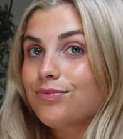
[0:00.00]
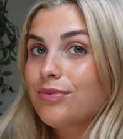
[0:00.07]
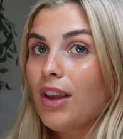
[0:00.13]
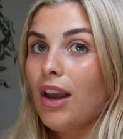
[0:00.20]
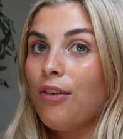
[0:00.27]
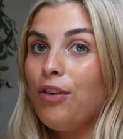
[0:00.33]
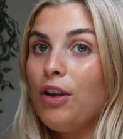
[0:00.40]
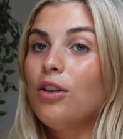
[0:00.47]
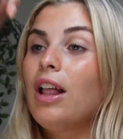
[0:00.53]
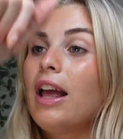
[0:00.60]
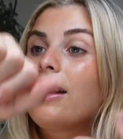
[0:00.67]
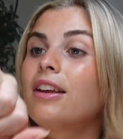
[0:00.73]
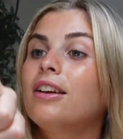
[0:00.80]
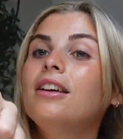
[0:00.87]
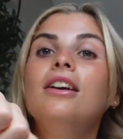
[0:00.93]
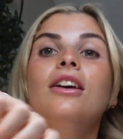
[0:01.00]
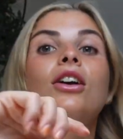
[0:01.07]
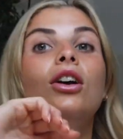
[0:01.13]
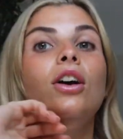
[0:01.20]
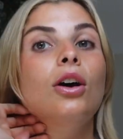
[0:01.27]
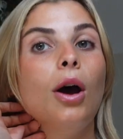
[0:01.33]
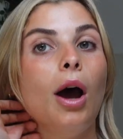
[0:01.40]
I feel like
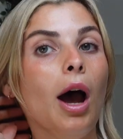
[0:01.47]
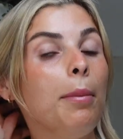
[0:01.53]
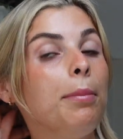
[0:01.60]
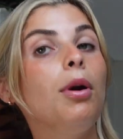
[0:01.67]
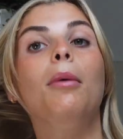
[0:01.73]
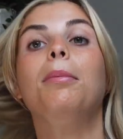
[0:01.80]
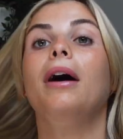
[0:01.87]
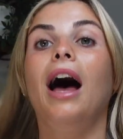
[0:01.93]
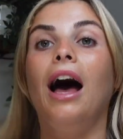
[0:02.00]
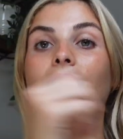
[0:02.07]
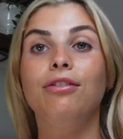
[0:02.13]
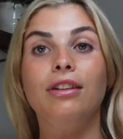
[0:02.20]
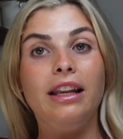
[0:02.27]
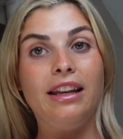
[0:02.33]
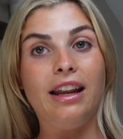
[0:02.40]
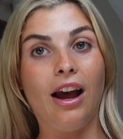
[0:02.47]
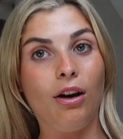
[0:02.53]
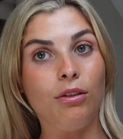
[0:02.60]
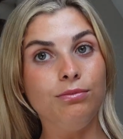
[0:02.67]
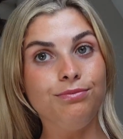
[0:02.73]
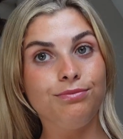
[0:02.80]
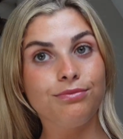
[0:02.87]
a proper athlete
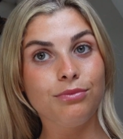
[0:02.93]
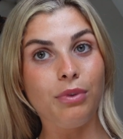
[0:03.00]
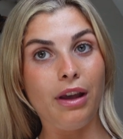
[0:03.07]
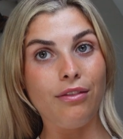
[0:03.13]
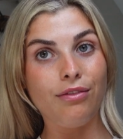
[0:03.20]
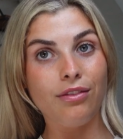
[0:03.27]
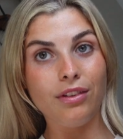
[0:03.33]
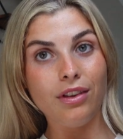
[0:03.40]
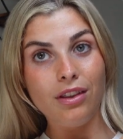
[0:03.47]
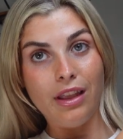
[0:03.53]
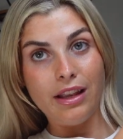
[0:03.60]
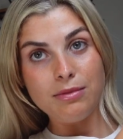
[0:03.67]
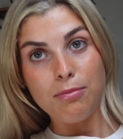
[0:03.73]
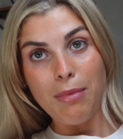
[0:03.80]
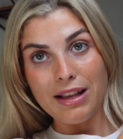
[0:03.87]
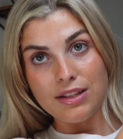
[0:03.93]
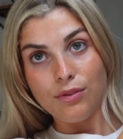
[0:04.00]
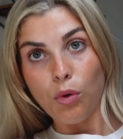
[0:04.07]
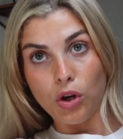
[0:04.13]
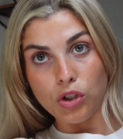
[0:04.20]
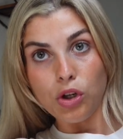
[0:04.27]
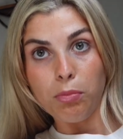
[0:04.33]
now with this massive
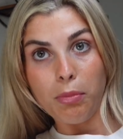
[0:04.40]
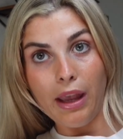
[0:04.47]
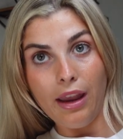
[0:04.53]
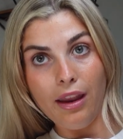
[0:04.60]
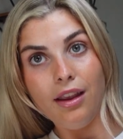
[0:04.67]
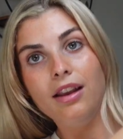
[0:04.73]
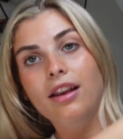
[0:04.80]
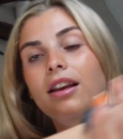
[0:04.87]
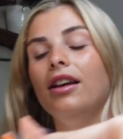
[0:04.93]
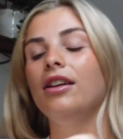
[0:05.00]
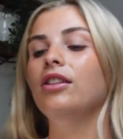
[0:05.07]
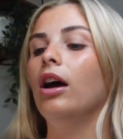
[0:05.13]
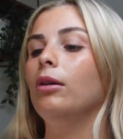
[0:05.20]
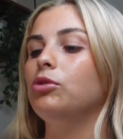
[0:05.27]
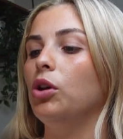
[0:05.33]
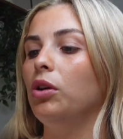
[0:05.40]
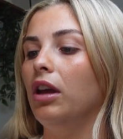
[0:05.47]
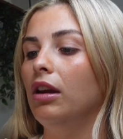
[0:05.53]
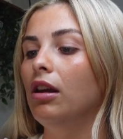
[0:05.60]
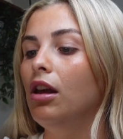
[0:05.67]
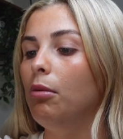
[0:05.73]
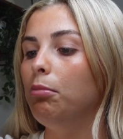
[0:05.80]
watch on me. No, I'm
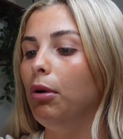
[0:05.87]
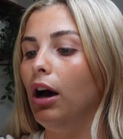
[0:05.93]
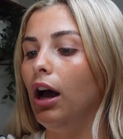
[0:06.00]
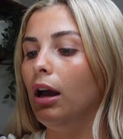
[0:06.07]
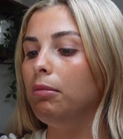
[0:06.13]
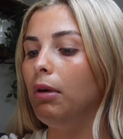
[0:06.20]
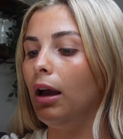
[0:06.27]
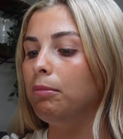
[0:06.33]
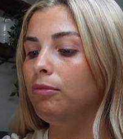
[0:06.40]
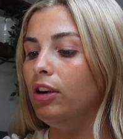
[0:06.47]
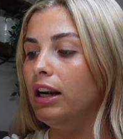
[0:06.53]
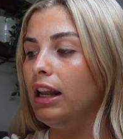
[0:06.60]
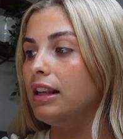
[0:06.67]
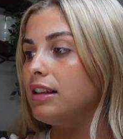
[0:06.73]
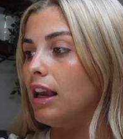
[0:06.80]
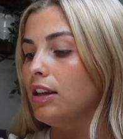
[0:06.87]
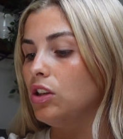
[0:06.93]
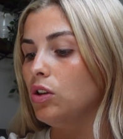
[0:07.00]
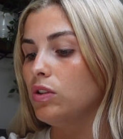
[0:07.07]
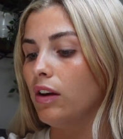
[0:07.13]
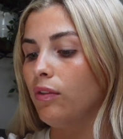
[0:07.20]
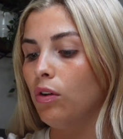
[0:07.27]
joking. But I'm really excited to
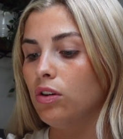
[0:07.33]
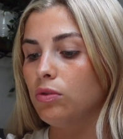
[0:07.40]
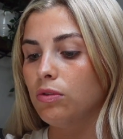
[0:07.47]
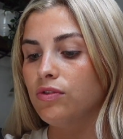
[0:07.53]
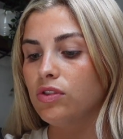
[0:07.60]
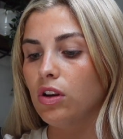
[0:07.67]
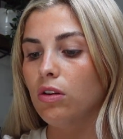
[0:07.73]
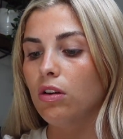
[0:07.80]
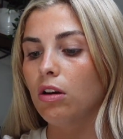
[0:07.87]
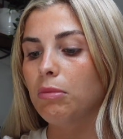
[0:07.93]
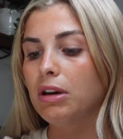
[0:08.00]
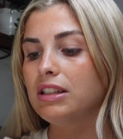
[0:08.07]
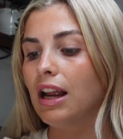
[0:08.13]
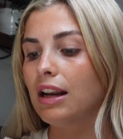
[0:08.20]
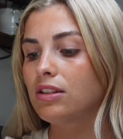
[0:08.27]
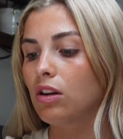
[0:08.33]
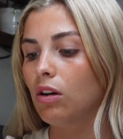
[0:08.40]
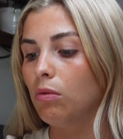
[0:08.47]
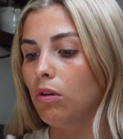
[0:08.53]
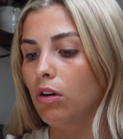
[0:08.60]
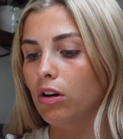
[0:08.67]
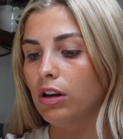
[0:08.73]
use it. I've wanted one for so long. My dad's got
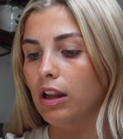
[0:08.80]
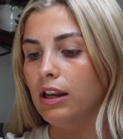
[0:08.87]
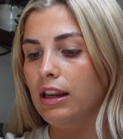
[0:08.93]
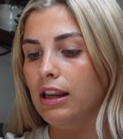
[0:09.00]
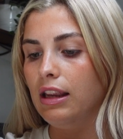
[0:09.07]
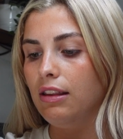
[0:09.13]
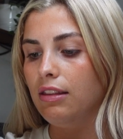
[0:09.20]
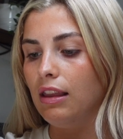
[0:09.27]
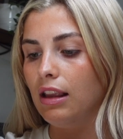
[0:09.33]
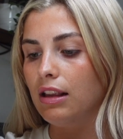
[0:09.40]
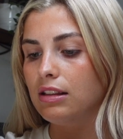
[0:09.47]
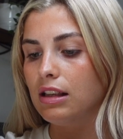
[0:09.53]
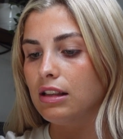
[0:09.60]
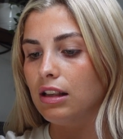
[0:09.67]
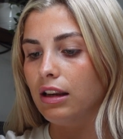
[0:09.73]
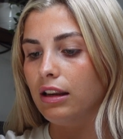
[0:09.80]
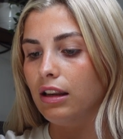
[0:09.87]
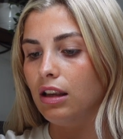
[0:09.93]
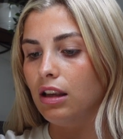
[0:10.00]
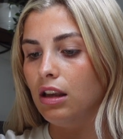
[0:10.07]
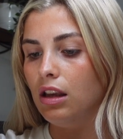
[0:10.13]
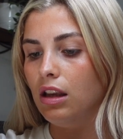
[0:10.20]
one and he thinks it's
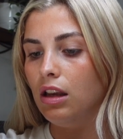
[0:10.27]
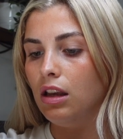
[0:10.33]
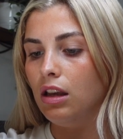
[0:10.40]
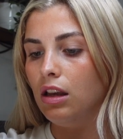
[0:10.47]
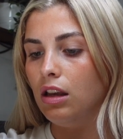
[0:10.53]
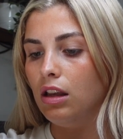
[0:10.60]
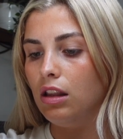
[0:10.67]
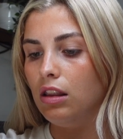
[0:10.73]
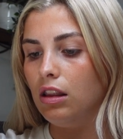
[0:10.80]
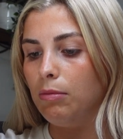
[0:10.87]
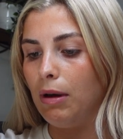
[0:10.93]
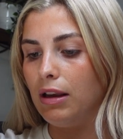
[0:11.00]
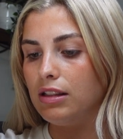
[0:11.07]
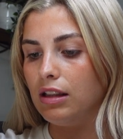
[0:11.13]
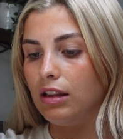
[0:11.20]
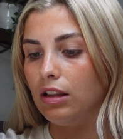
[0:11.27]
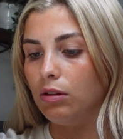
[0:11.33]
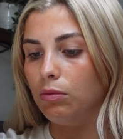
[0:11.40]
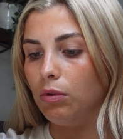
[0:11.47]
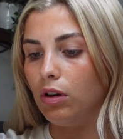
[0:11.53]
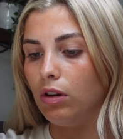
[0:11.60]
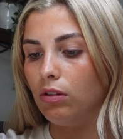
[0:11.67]
like the best thing in the
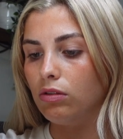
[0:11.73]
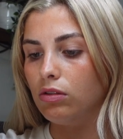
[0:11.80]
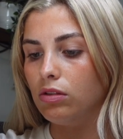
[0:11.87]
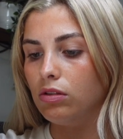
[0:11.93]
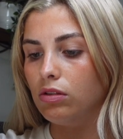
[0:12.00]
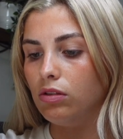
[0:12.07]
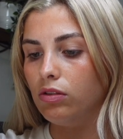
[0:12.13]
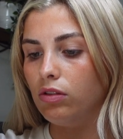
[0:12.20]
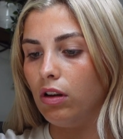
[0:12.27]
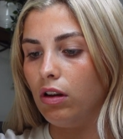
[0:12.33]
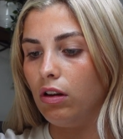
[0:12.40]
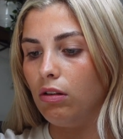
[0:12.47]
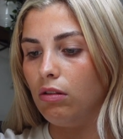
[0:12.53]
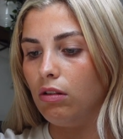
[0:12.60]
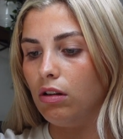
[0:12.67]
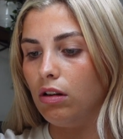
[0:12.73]
world. So,